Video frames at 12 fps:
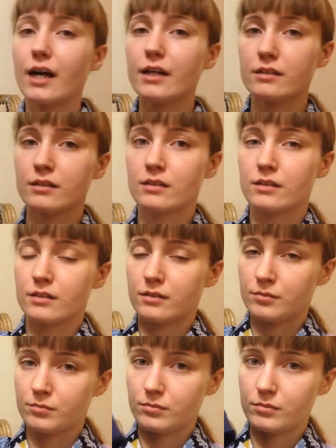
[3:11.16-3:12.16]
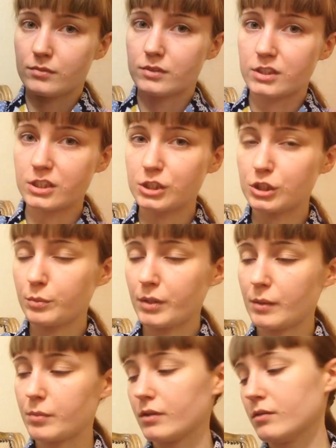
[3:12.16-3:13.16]
Got tissue
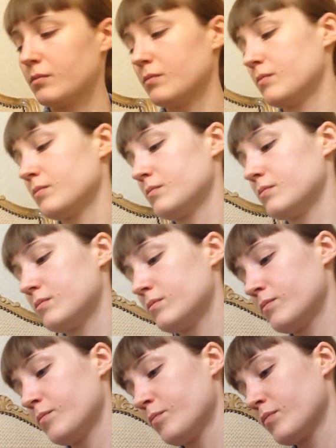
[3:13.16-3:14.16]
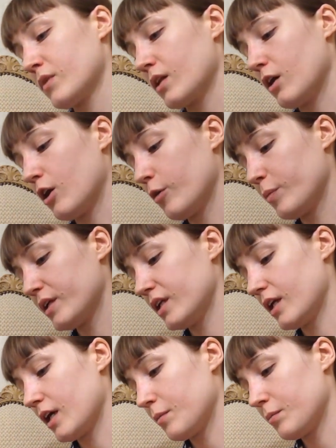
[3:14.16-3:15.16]
paper. Open
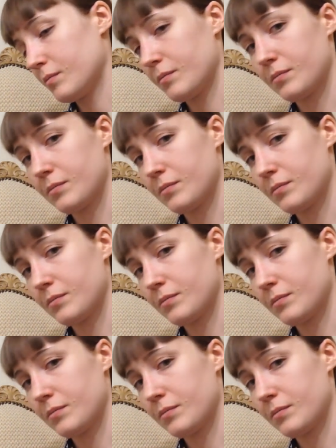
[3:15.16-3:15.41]
it up.